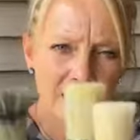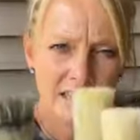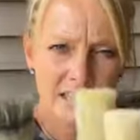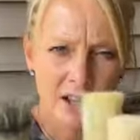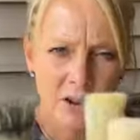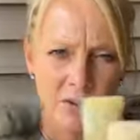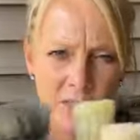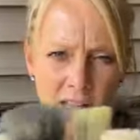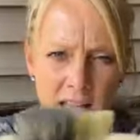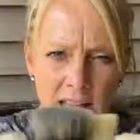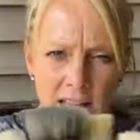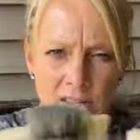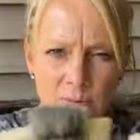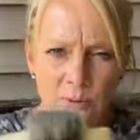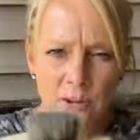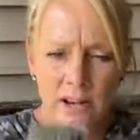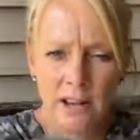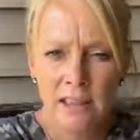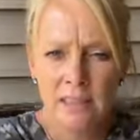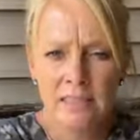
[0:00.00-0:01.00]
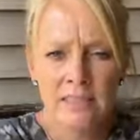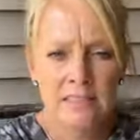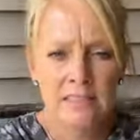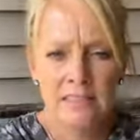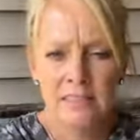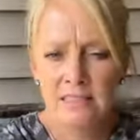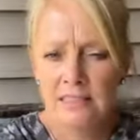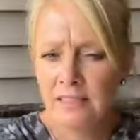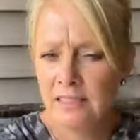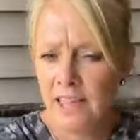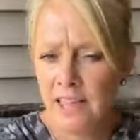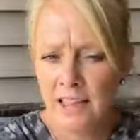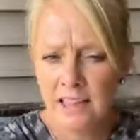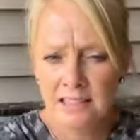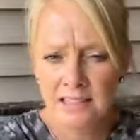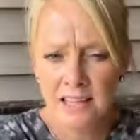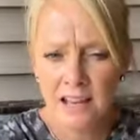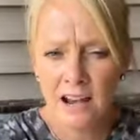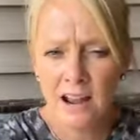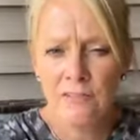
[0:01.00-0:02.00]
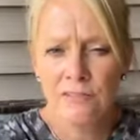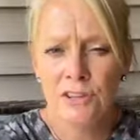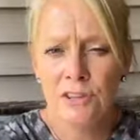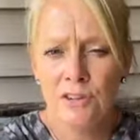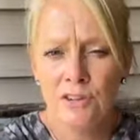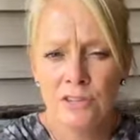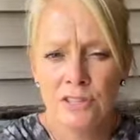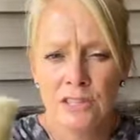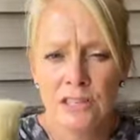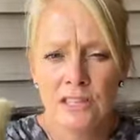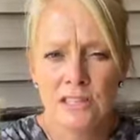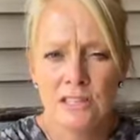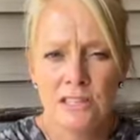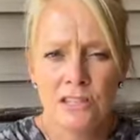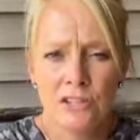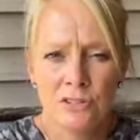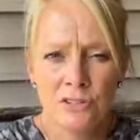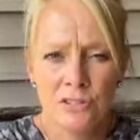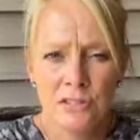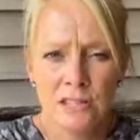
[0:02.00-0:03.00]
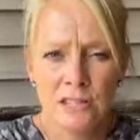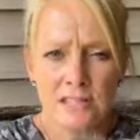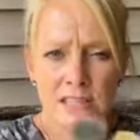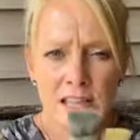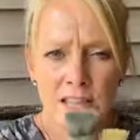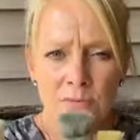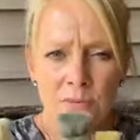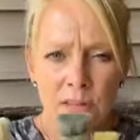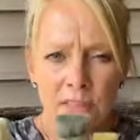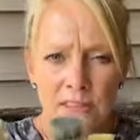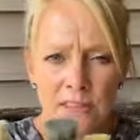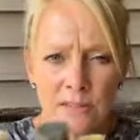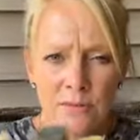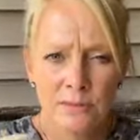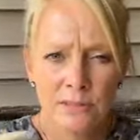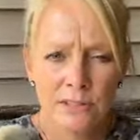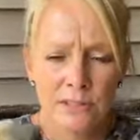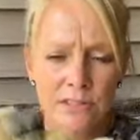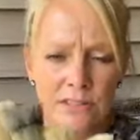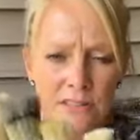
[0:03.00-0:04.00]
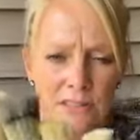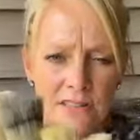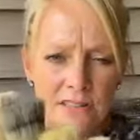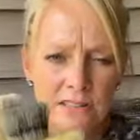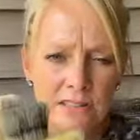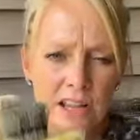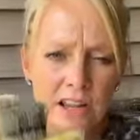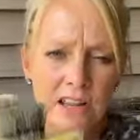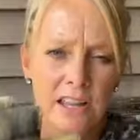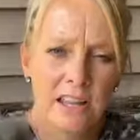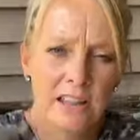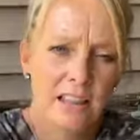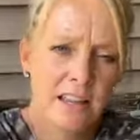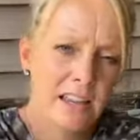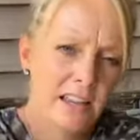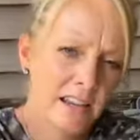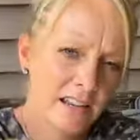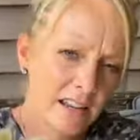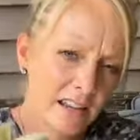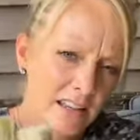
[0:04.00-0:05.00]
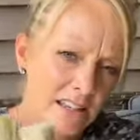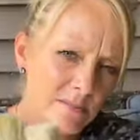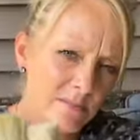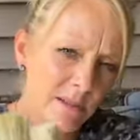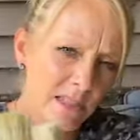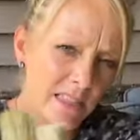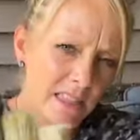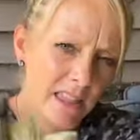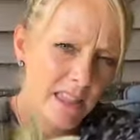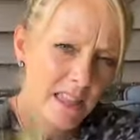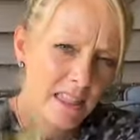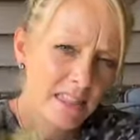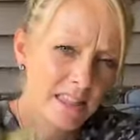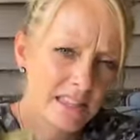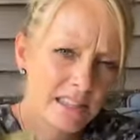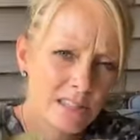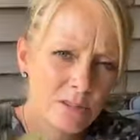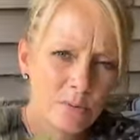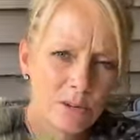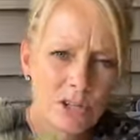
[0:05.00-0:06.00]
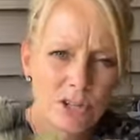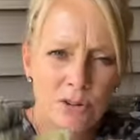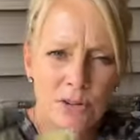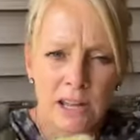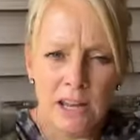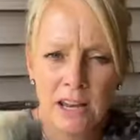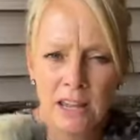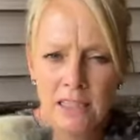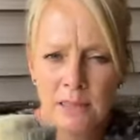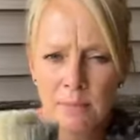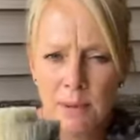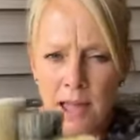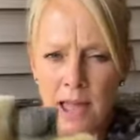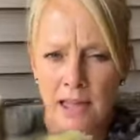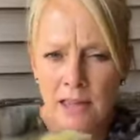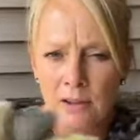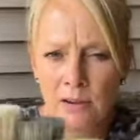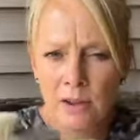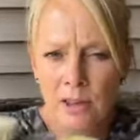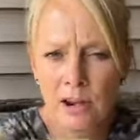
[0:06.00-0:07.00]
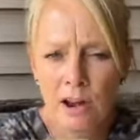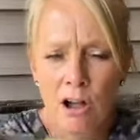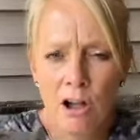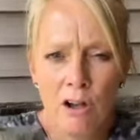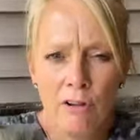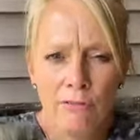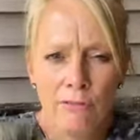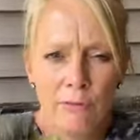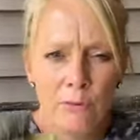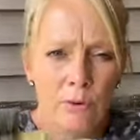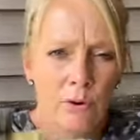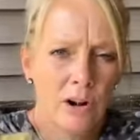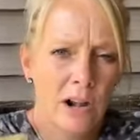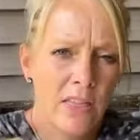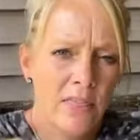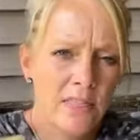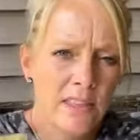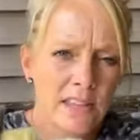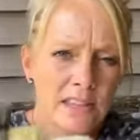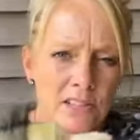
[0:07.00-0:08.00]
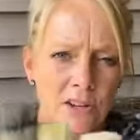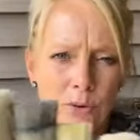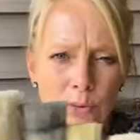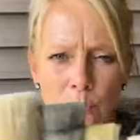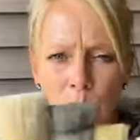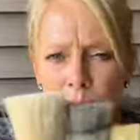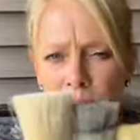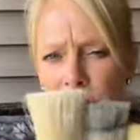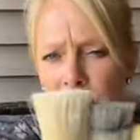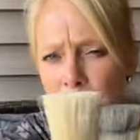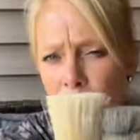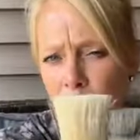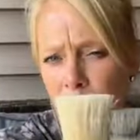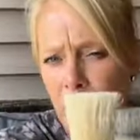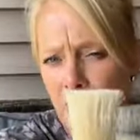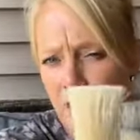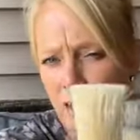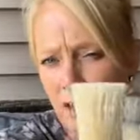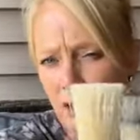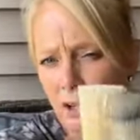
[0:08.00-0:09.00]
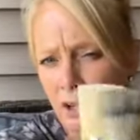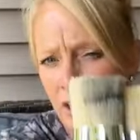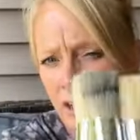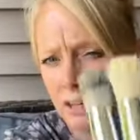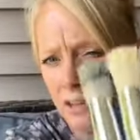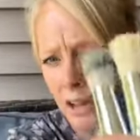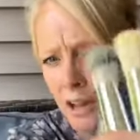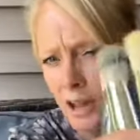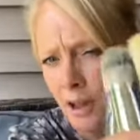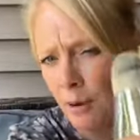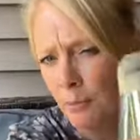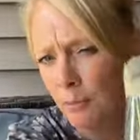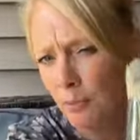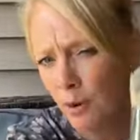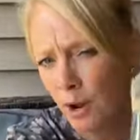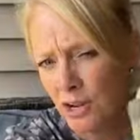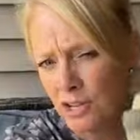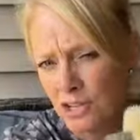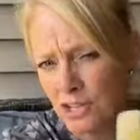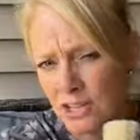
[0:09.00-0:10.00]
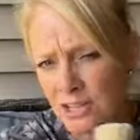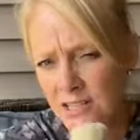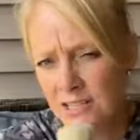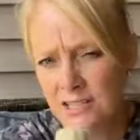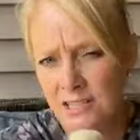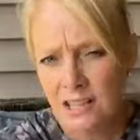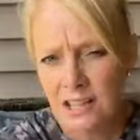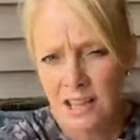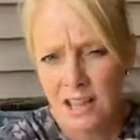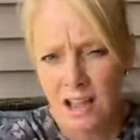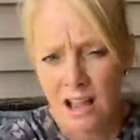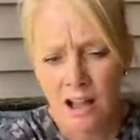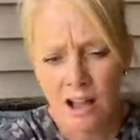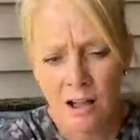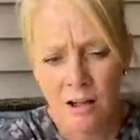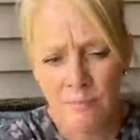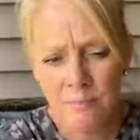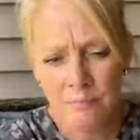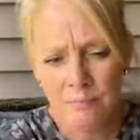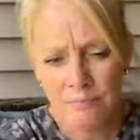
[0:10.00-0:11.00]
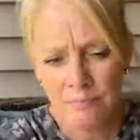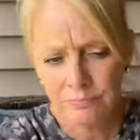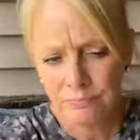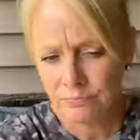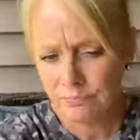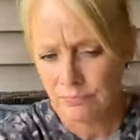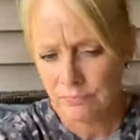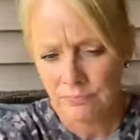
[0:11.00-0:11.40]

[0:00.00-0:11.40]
And so that's what, and like I said, I've used these and used these. That's why this one looks yucky like it does. But this is what you get in the pack. You get all four. And these are really, really good brushes. Um,